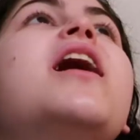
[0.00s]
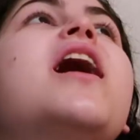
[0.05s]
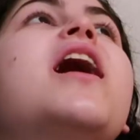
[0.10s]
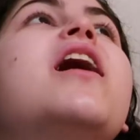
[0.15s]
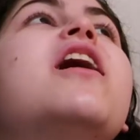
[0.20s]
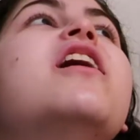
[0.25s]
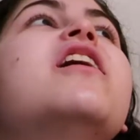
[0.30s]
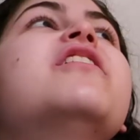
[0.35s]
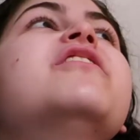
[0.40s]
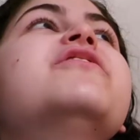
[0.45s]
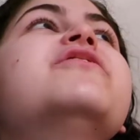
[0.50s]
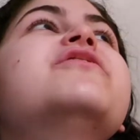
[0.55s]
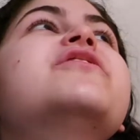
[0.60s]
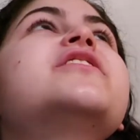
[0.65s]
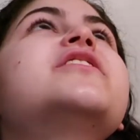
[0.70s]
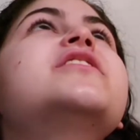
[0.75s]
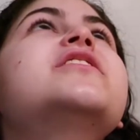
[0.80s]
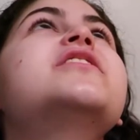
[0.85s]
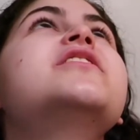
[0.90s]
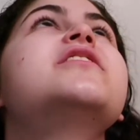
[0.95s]
of
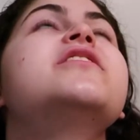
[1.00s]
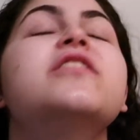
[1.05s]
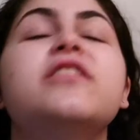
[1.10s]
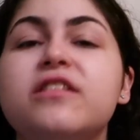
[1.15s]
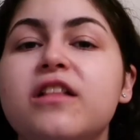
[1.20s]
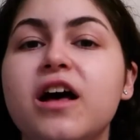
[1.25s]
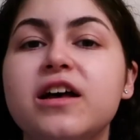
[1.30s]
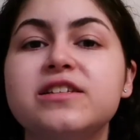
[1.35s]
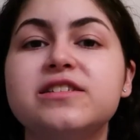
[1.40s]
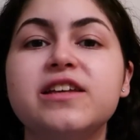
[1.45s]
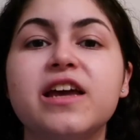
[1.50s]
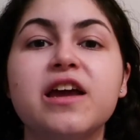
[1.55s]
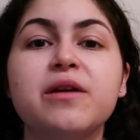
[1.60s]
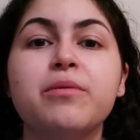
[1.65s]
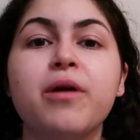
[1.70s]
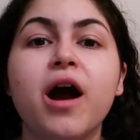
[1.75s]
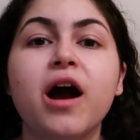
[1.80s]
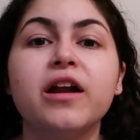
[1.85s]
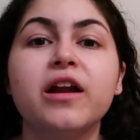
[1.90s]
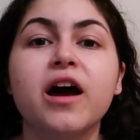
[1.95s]
the Glossier
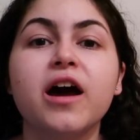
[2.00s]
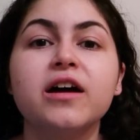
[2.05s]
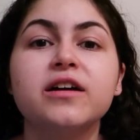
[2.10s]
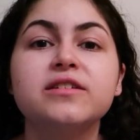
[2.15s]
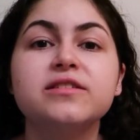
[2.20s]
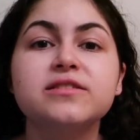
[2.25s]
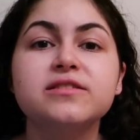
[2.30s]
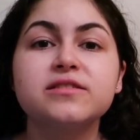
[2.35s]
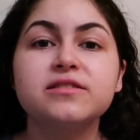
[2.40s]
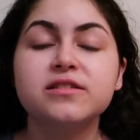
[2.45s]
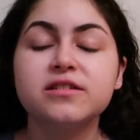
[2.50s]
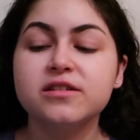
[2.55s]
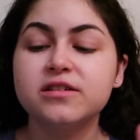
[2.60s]
products.